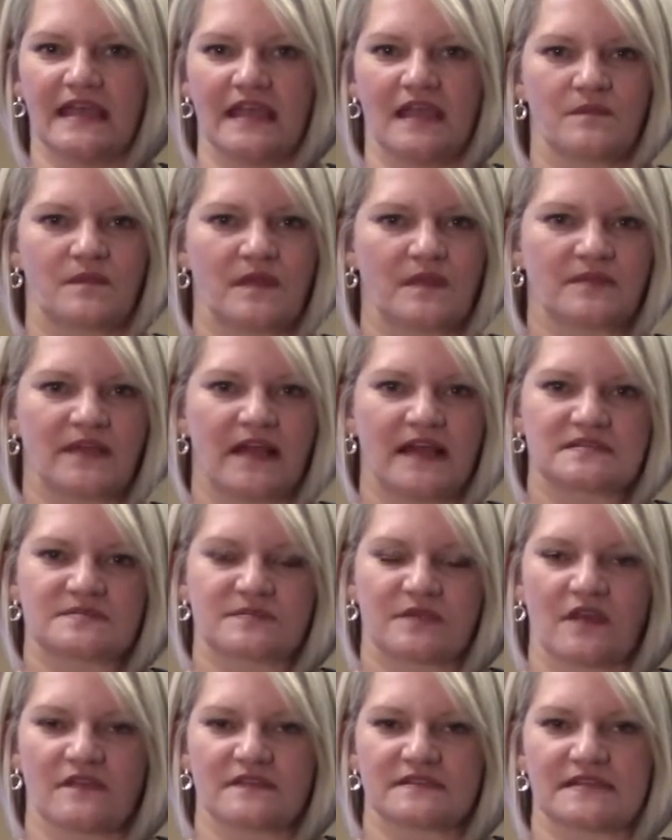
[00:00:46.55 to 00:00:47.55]
And people ask
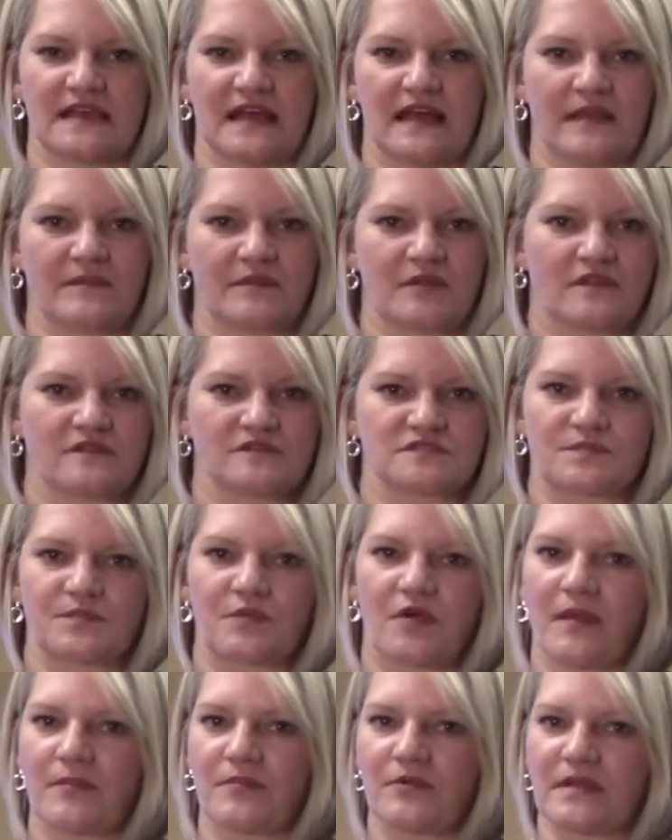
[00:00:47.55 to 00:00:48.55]
me all the time, you know, there's a
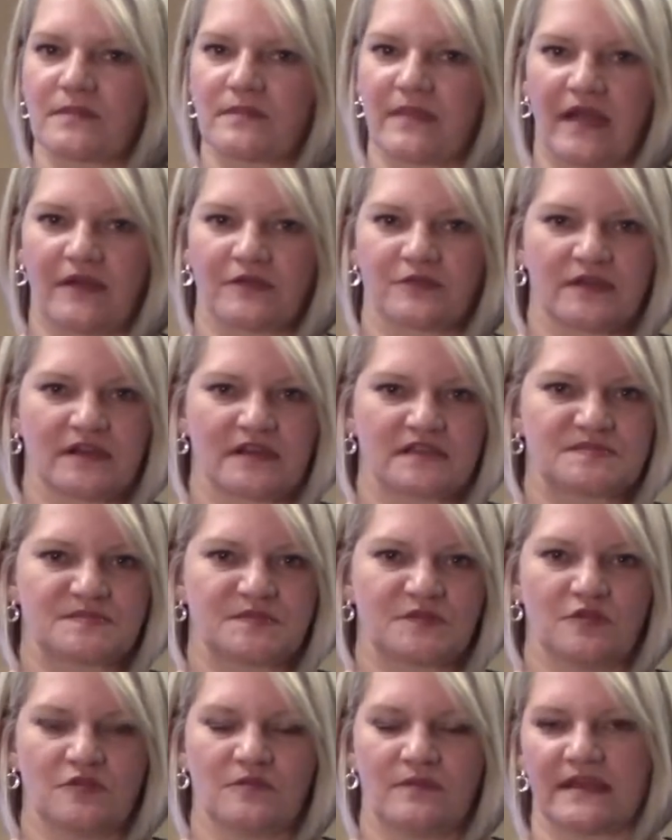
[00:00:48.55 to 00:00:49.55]
property boundary
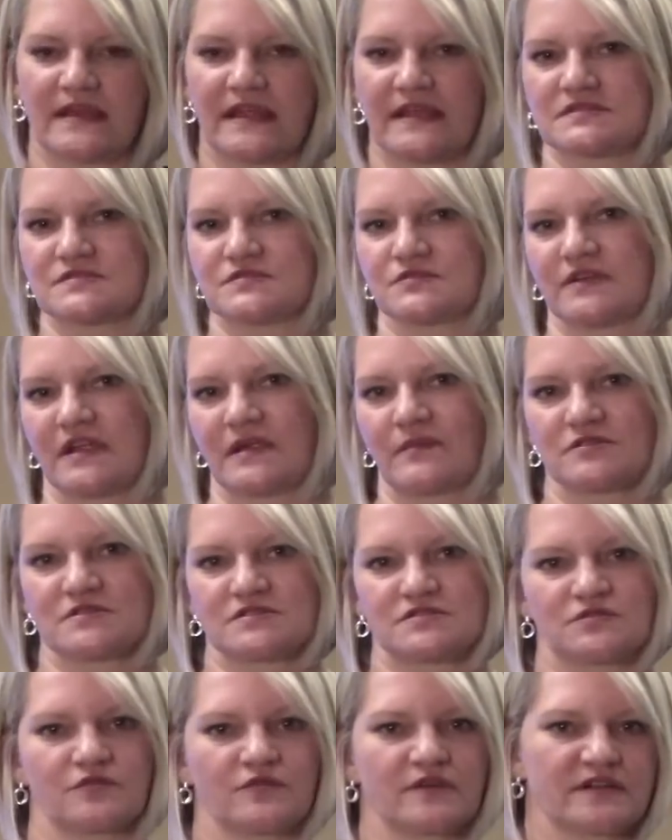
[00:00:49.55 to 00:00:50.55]
dispute. My next door
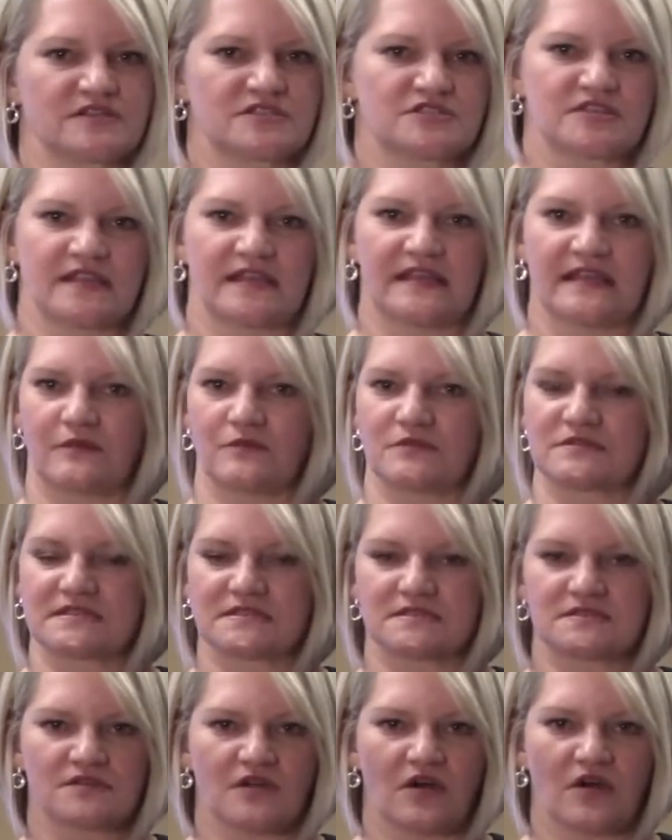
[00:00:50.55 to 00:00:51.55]
neighbor's storage shed was
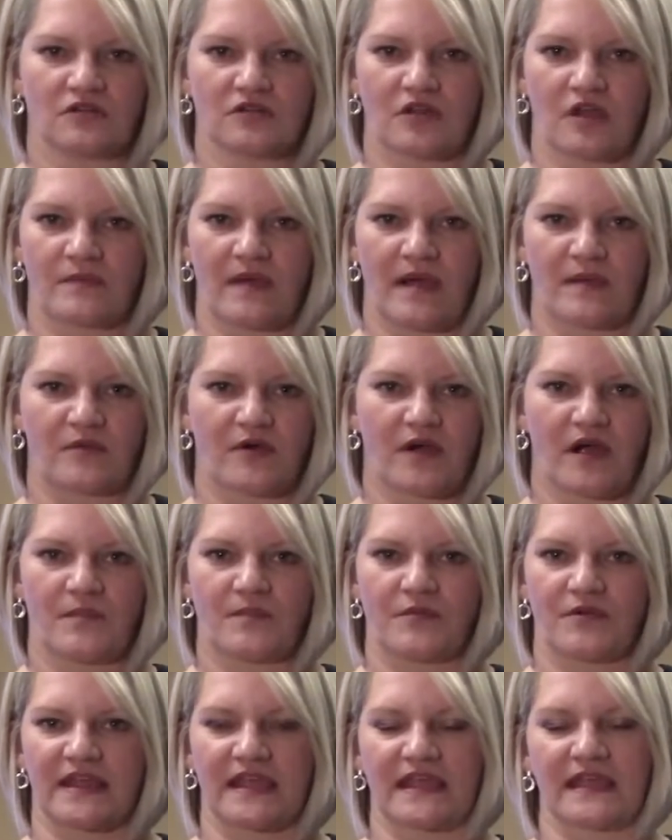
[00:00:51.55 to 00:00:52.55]
installed on my
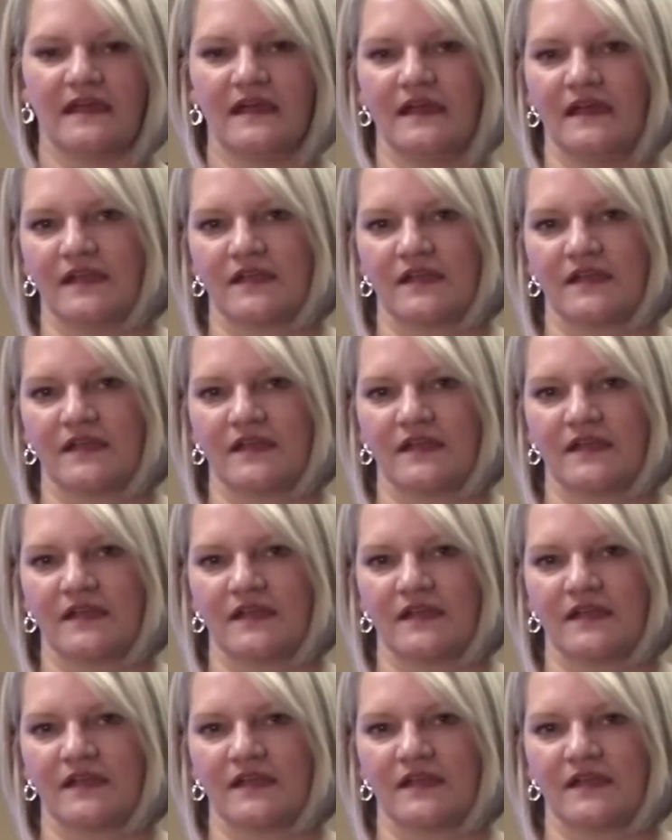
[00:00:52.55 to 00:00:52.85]
property.